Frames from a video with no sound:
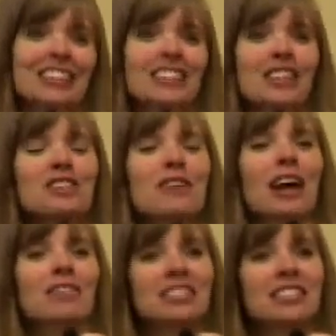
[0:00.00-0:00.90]
So you
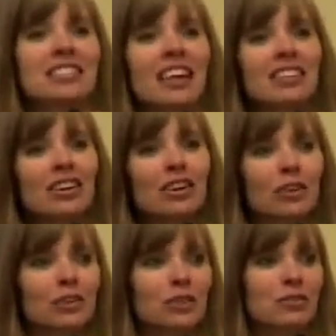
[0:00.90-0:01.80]
have to set the
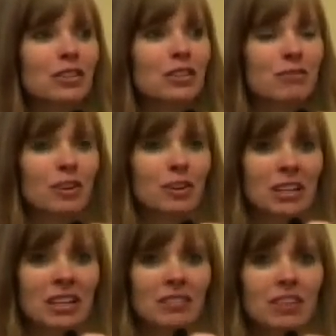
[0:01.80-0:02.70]
goals for the
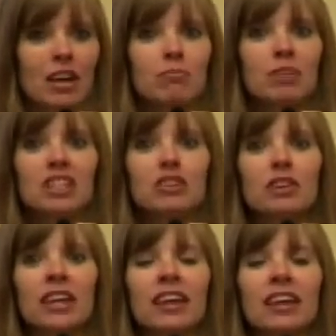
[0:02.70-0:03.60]
affirmative, but you
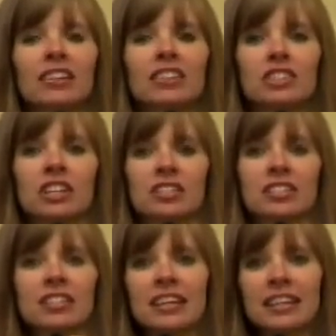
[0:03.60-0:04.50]
can't
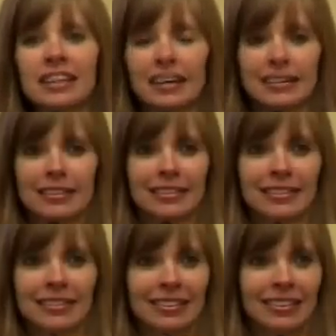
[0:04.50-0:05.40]
just think it.
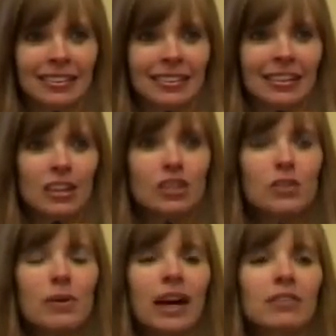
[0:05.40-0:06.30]

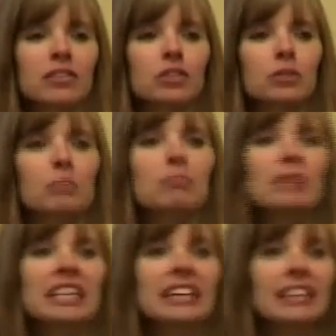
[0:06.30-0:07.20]
You have to
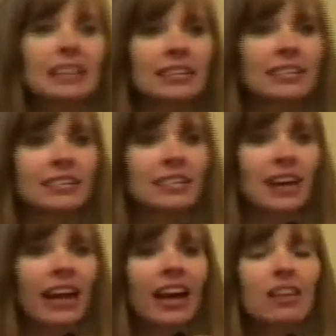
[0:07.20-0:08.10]
be it.
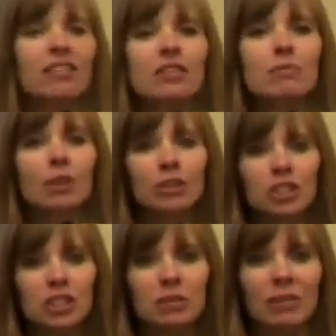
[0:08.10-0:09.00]
Have the
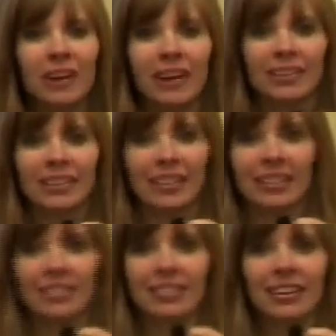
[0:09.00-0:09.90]
emotion behind
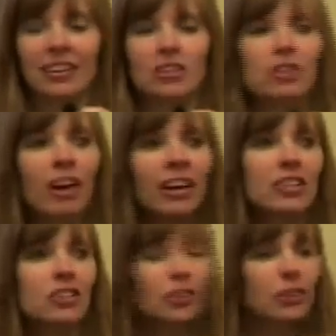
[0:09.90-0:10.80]
it. Draw
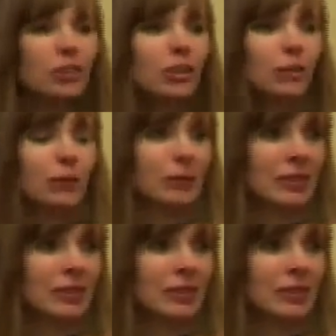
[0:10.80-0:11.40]
it to you.